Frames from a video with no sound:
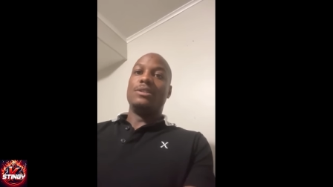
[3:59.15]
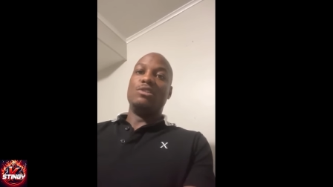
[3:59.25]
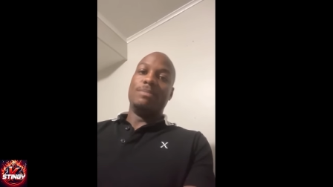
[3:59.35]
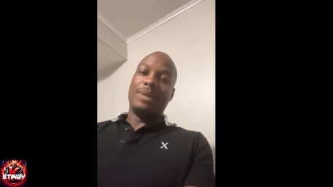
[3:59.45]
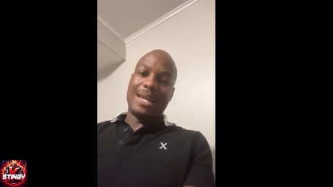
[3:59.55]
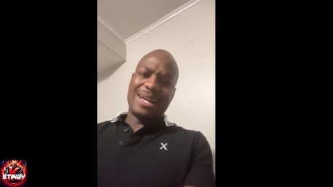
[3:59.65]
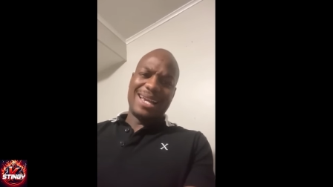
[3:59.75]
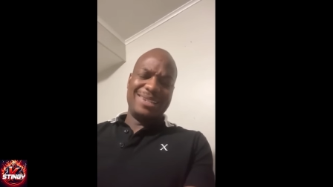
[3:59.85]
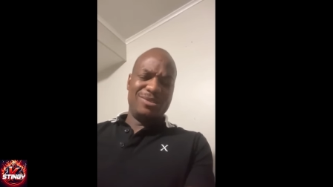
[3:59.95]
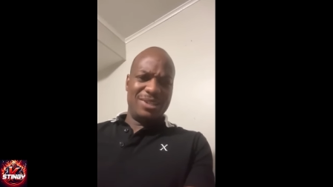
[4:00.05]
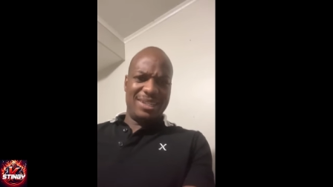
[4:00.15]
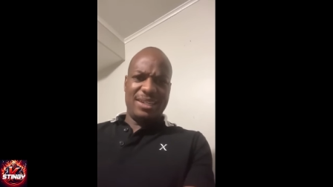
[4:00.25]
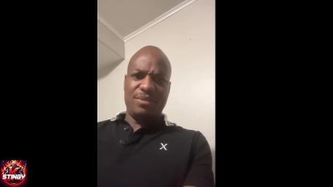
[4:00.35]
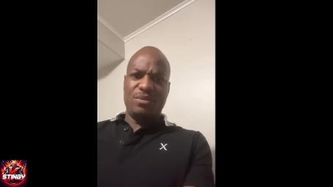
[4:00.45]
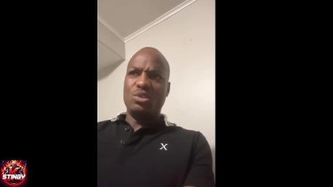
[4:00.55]
You mad I ain't do an
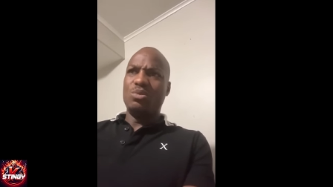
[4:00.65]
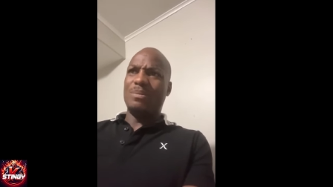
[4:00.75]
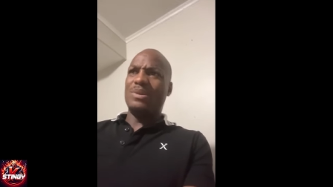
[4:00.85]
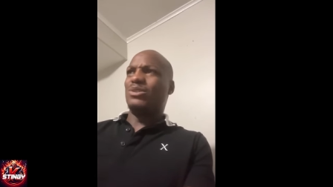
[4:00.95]
interview. You want me to